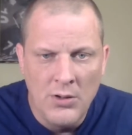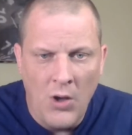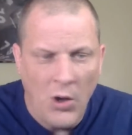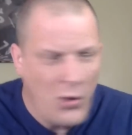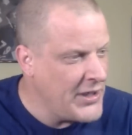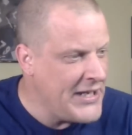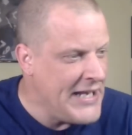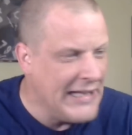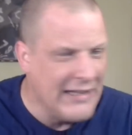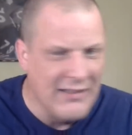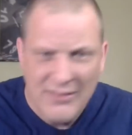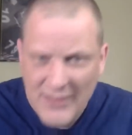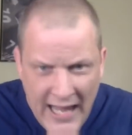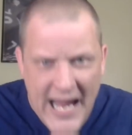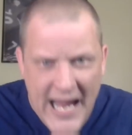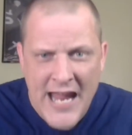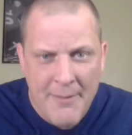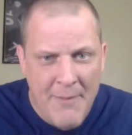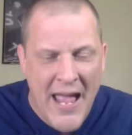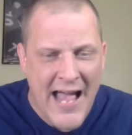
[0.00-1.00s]
Only a
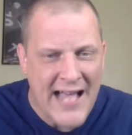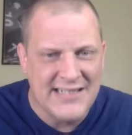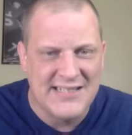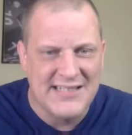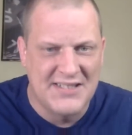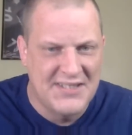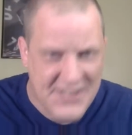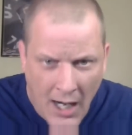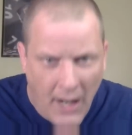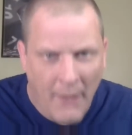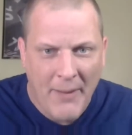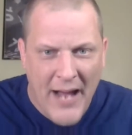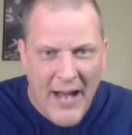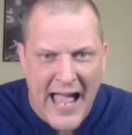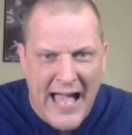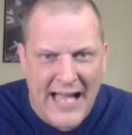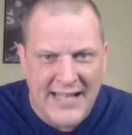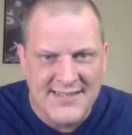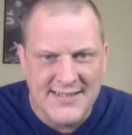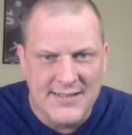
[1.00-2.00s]
lame-ass
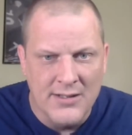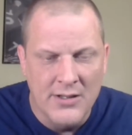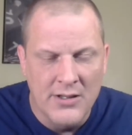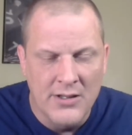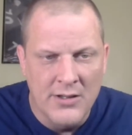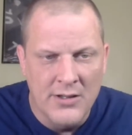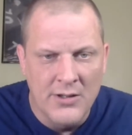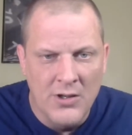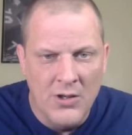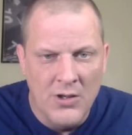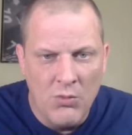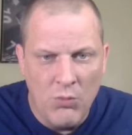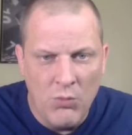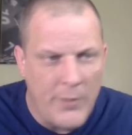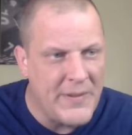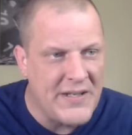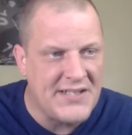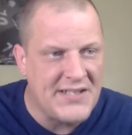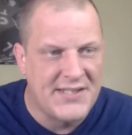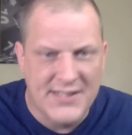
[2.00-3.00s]
dumbass
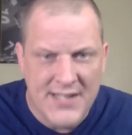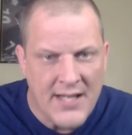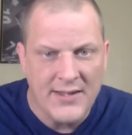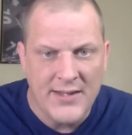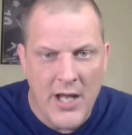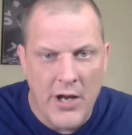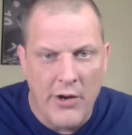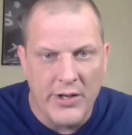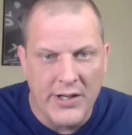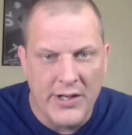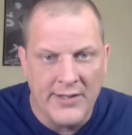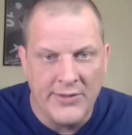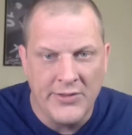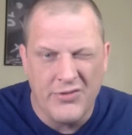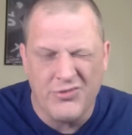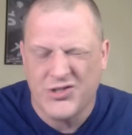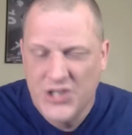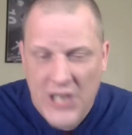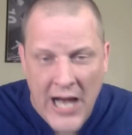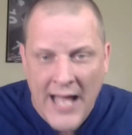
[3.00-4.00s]
would be sitting there and getting
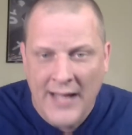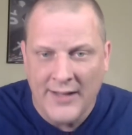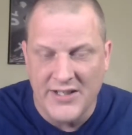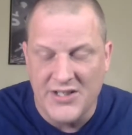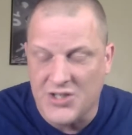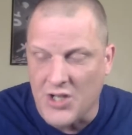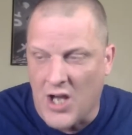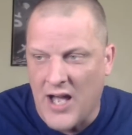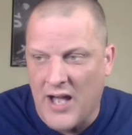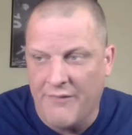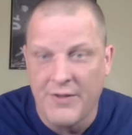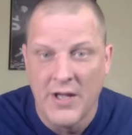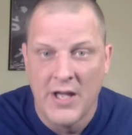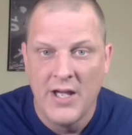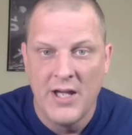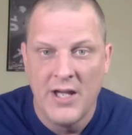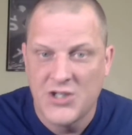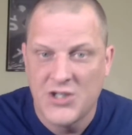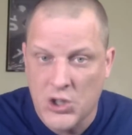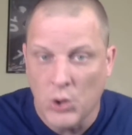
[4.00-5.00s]
their jollies off
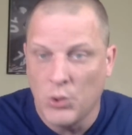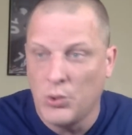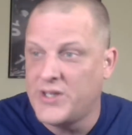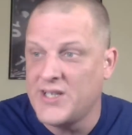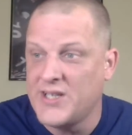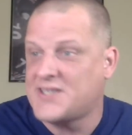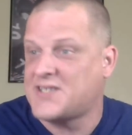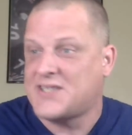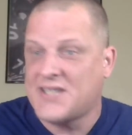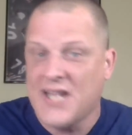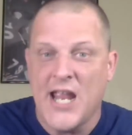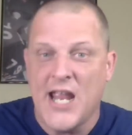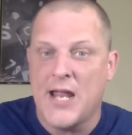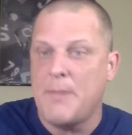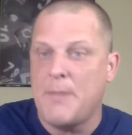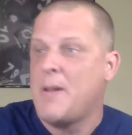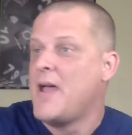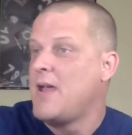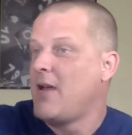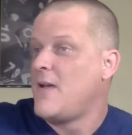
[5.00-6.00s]
to this
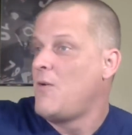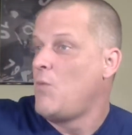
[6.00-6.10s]
team